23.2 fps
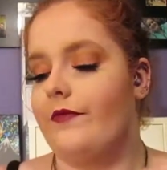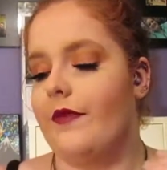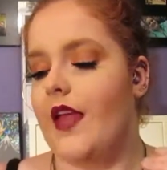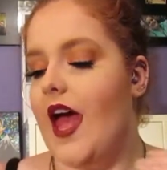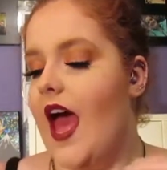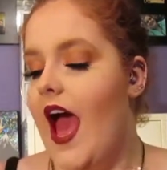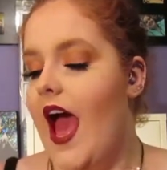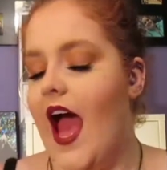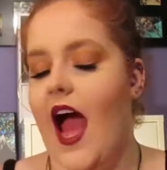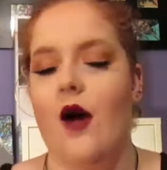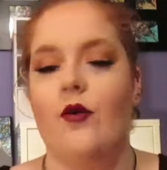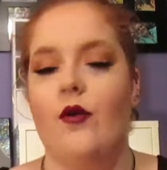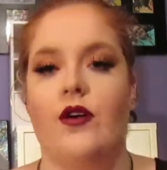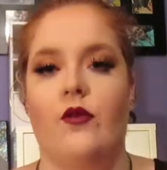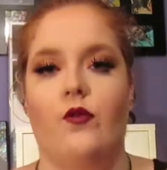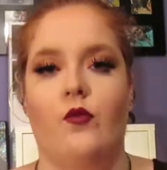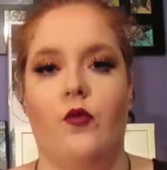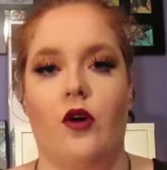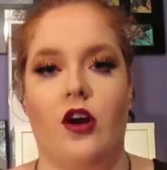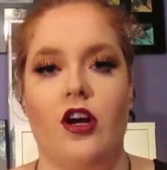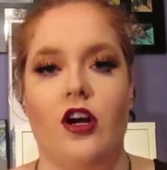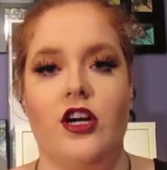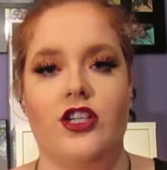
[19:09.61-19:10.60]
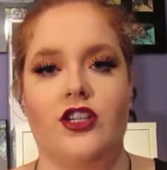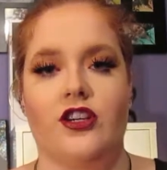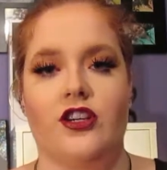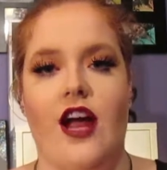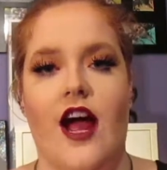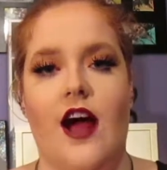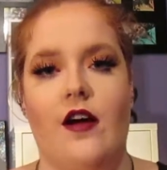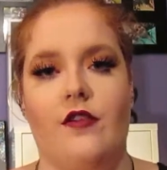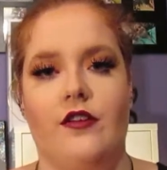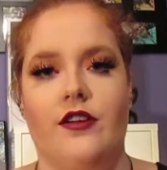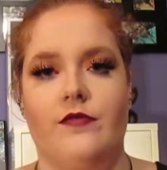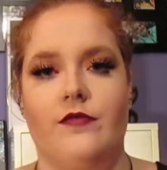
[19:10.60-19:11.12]
how it worked or
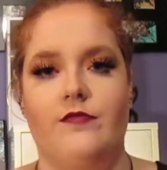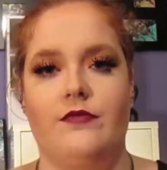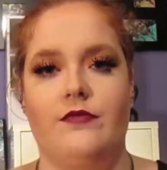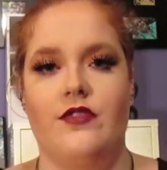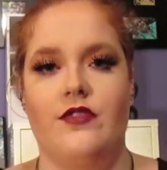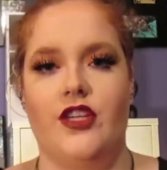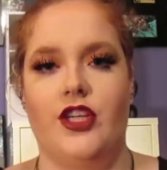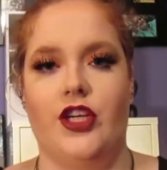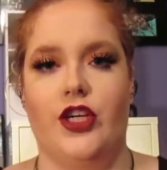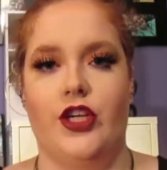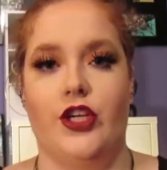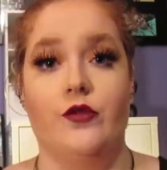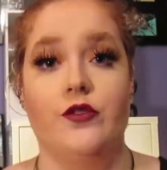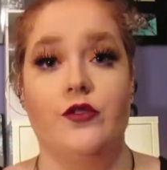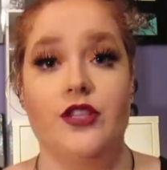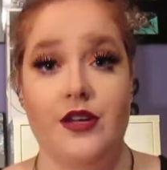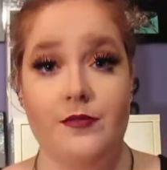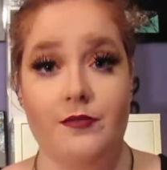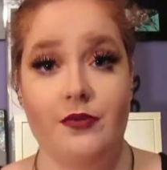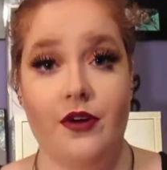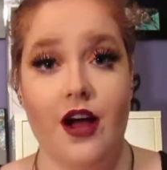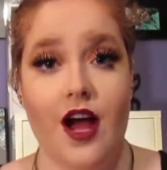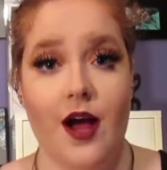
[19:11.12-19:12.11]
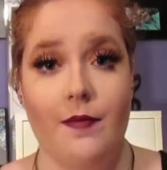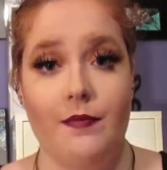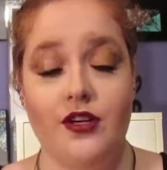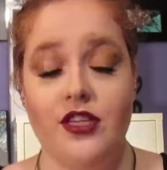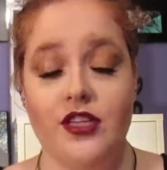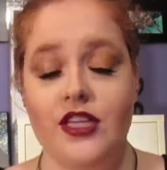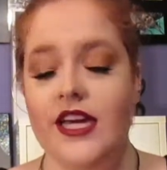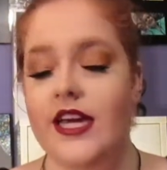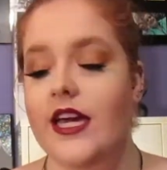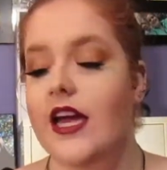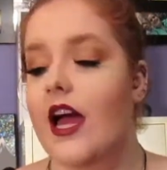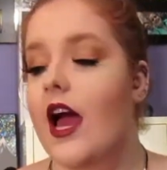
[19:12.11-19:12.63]
how to use it
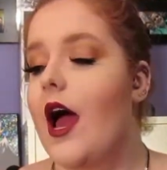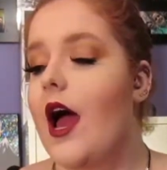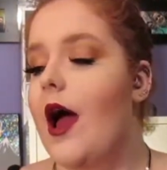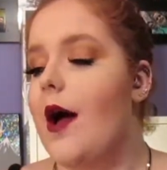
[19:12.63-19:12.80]
properly,